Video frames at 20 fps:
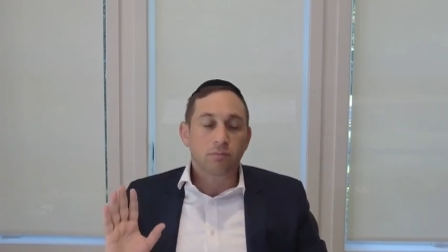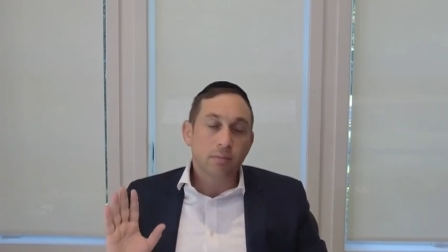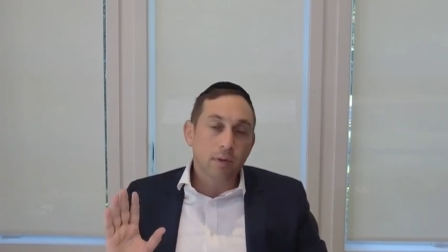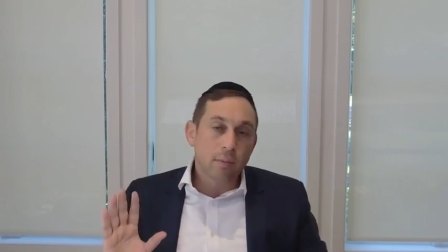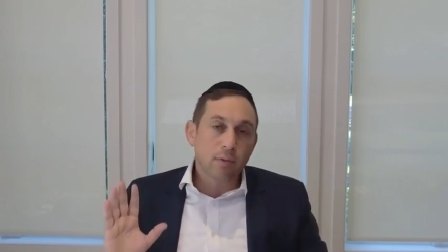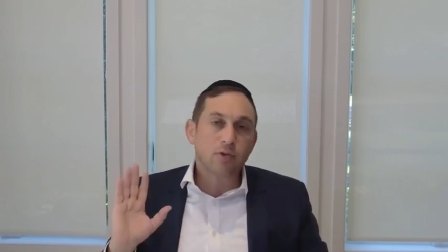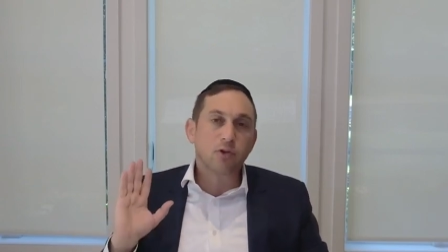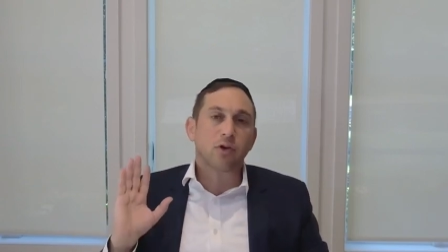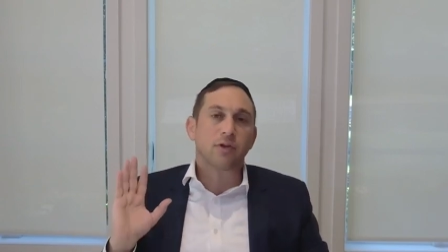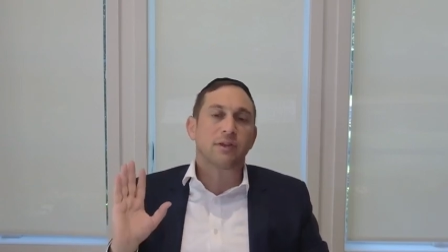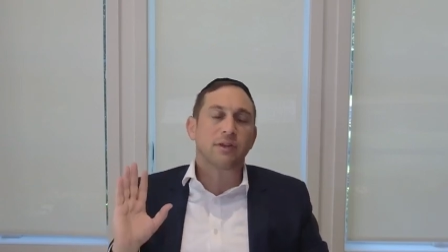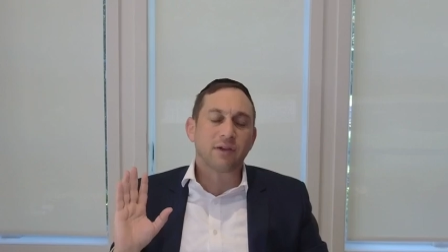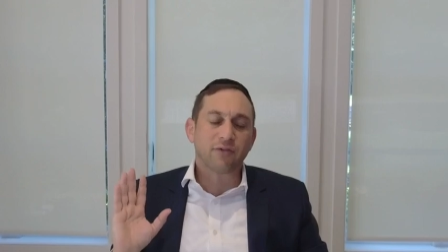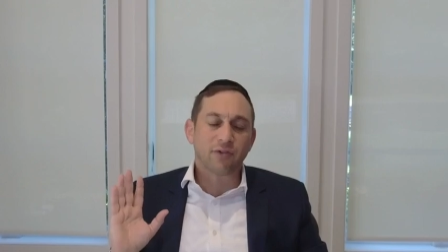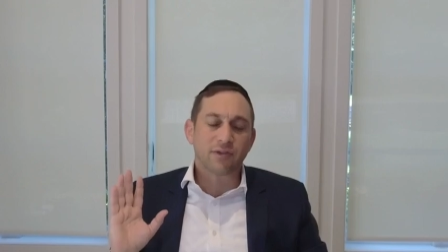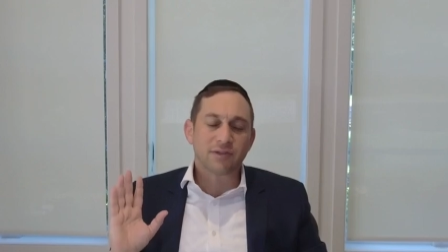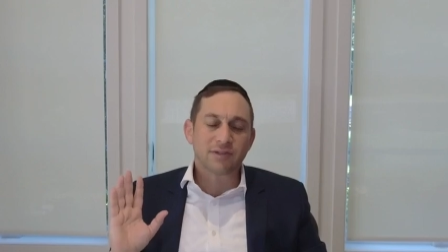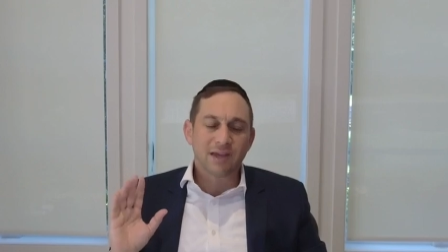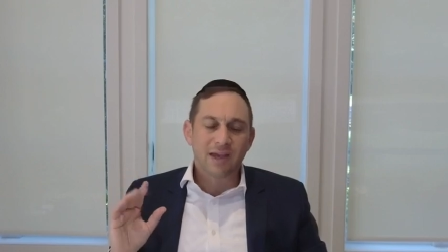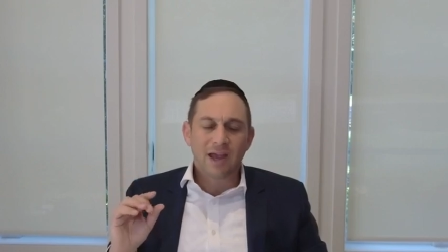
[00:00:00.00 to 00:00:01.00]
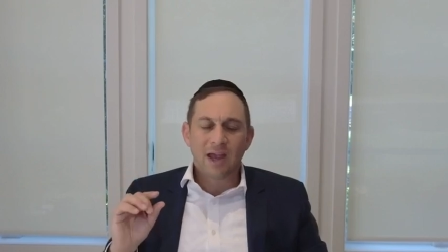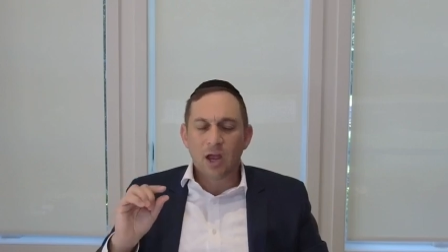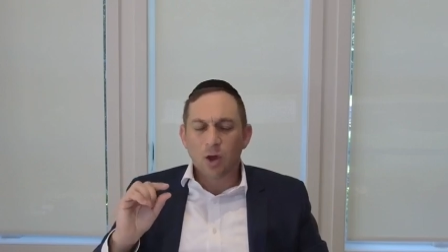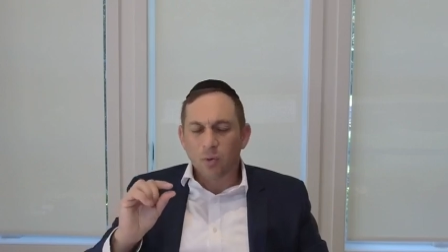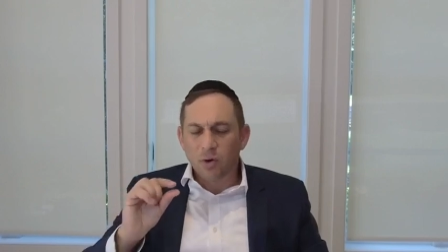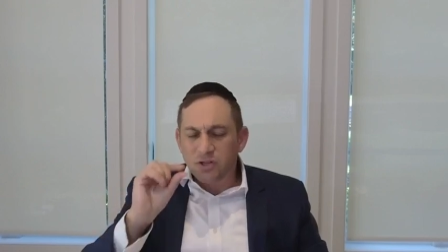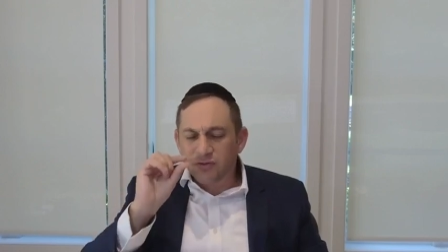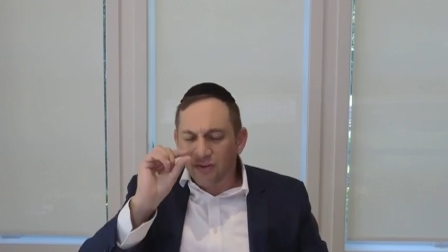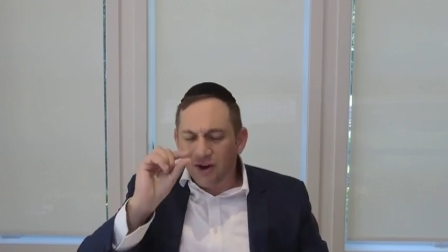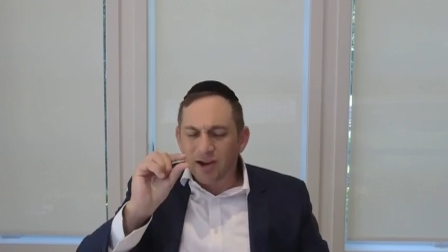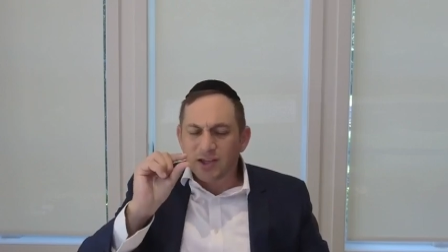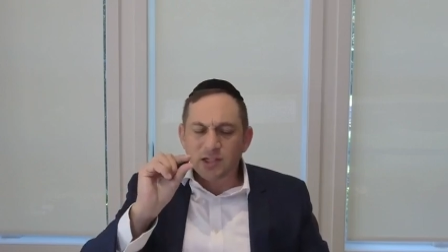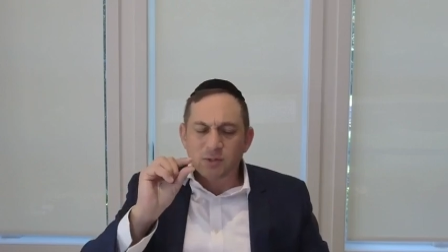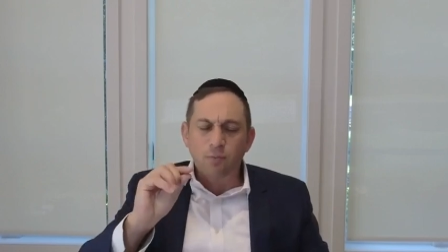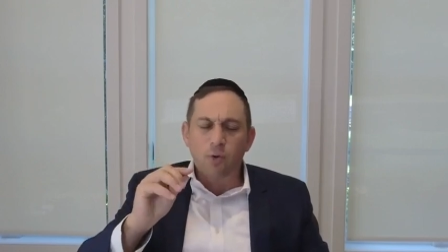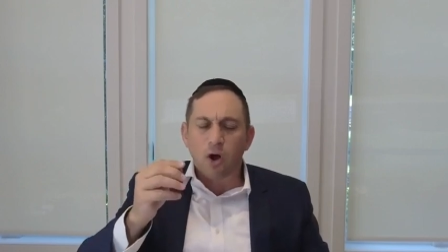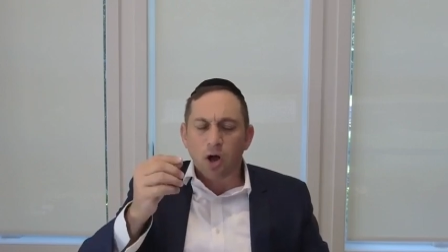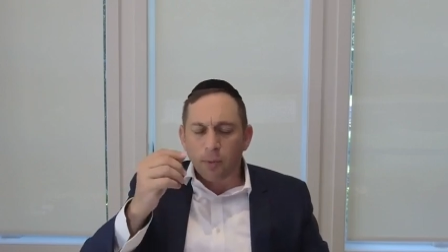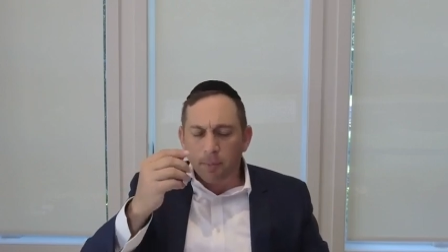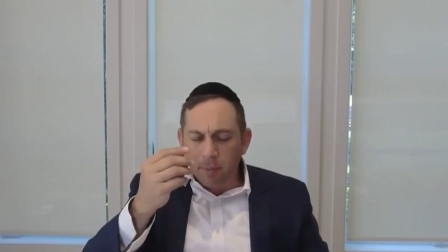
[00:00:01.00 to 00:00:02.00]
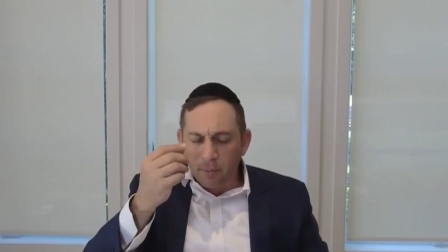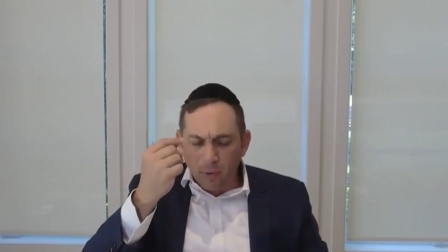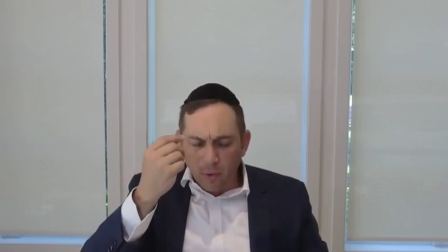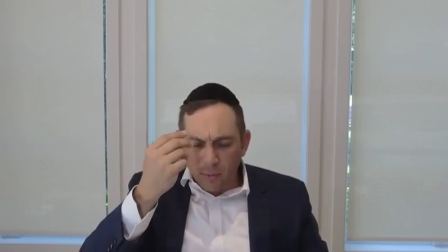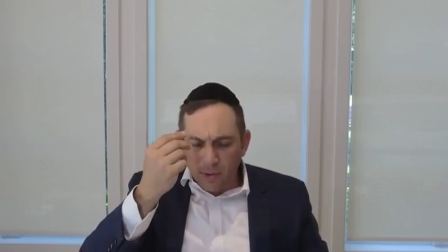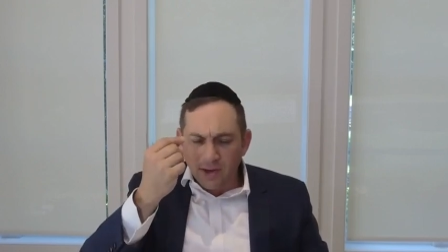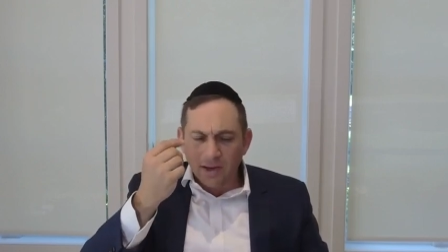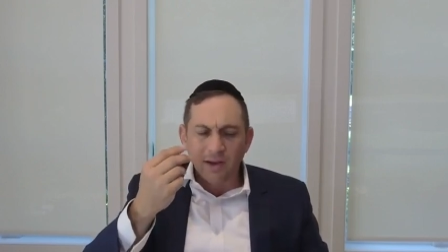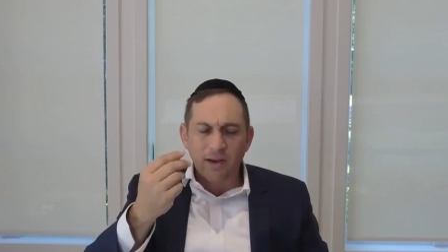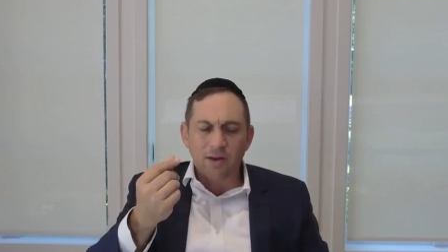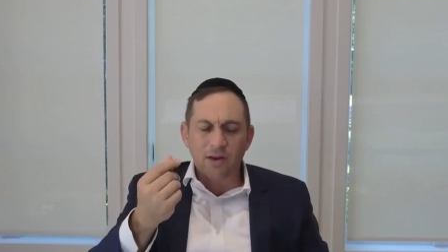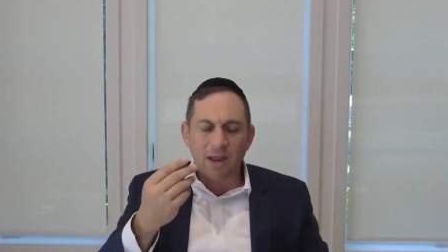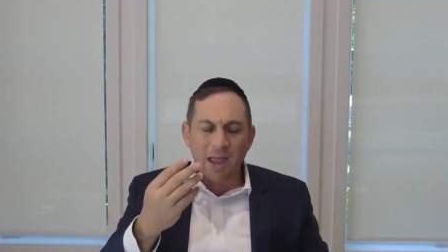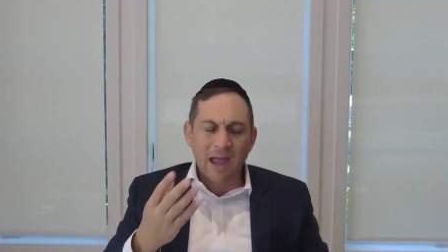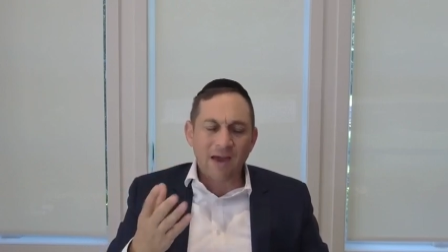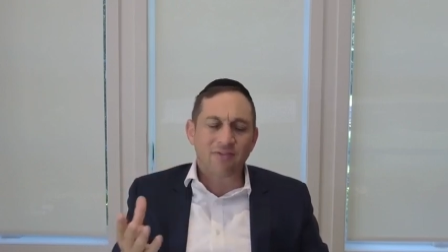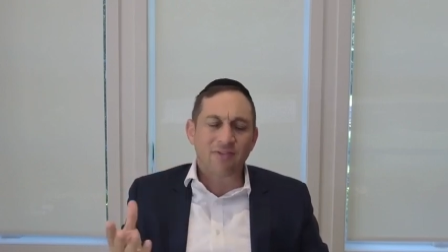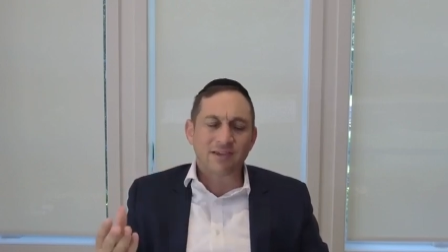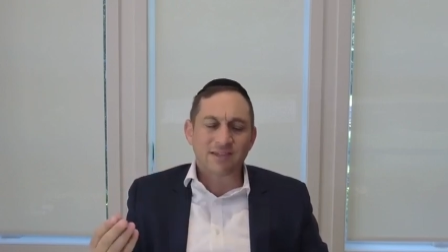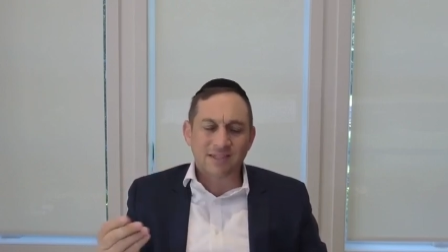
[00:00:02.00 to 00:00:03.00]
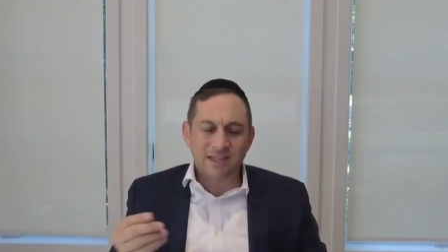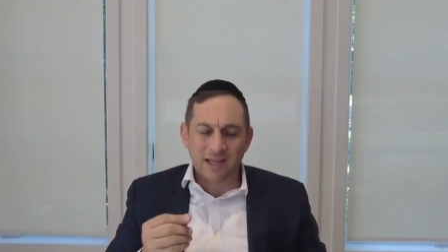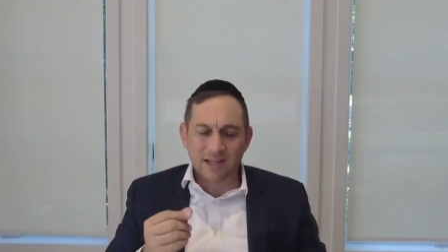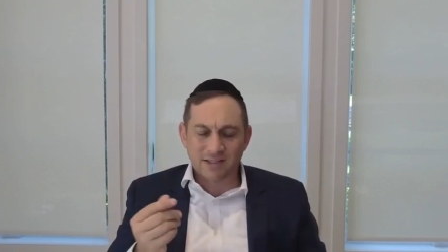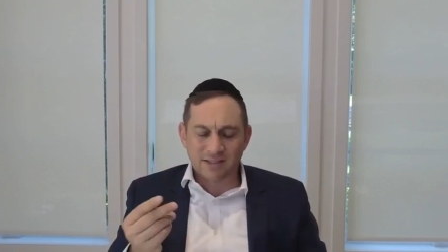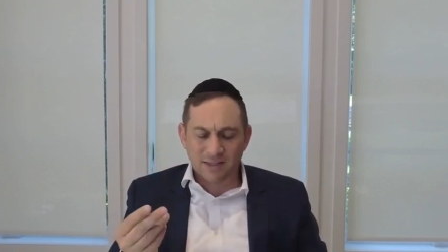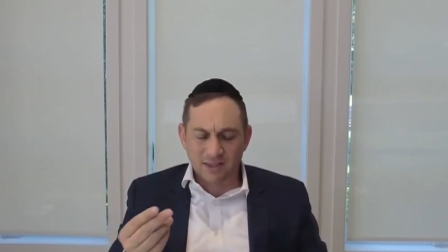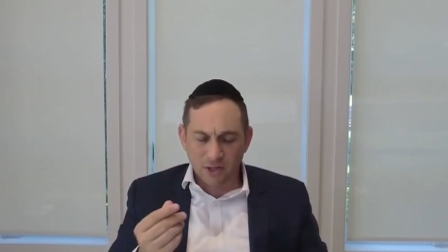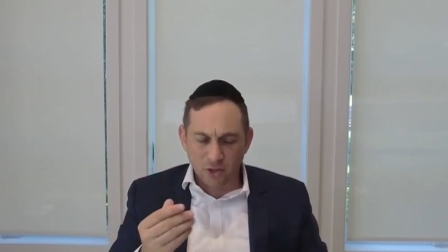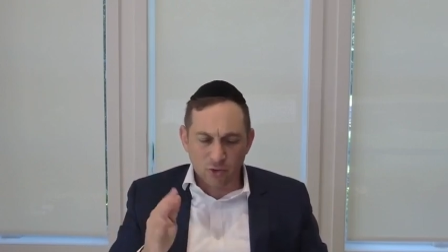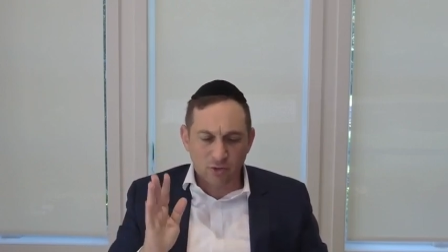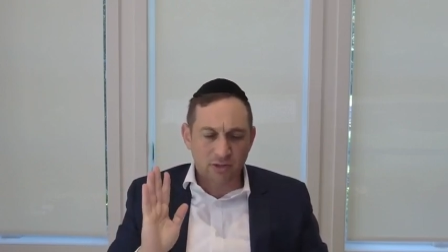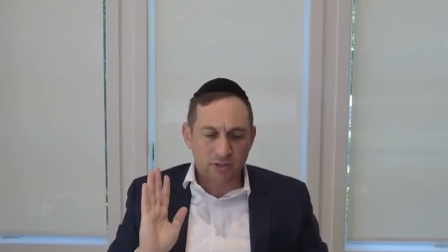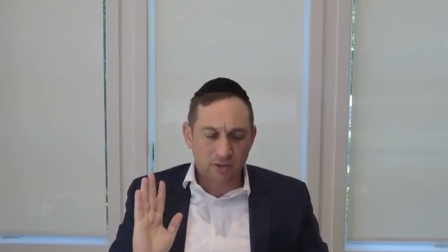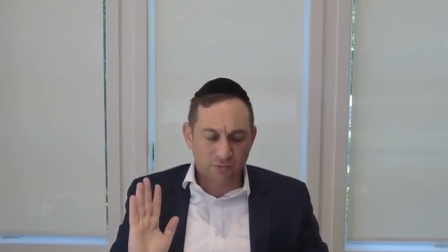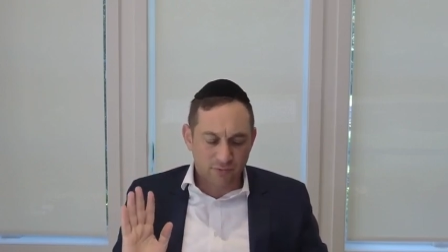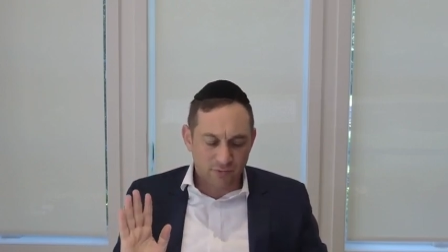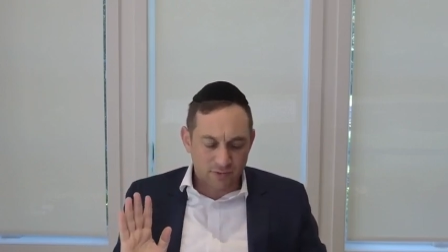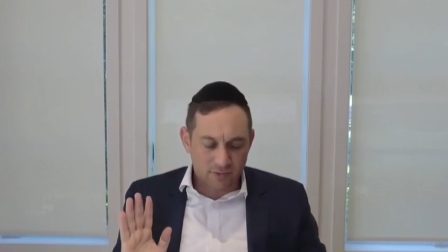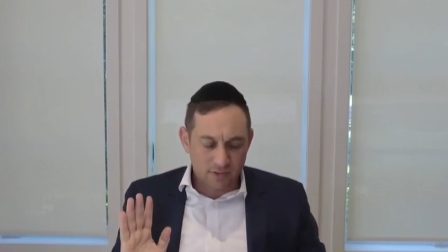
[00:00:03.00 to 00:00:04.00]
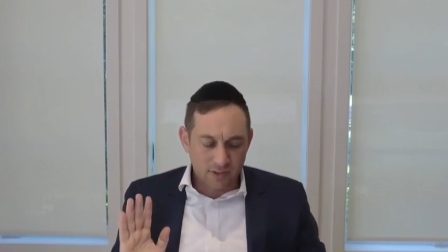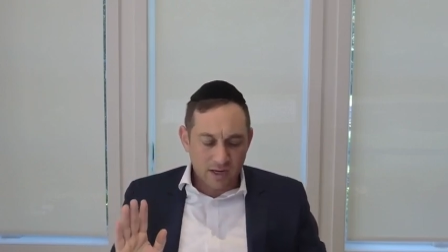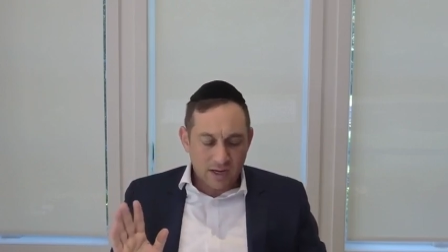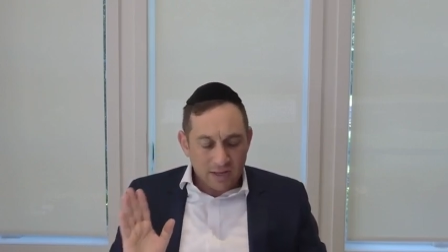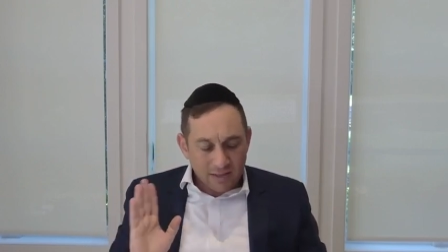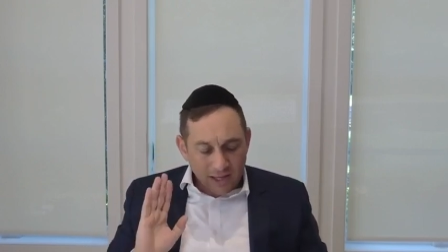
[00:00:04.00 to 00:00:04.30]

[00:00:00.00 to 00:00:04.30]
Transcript: People know the difference. When it's very small, people already have the sense, they know the difference.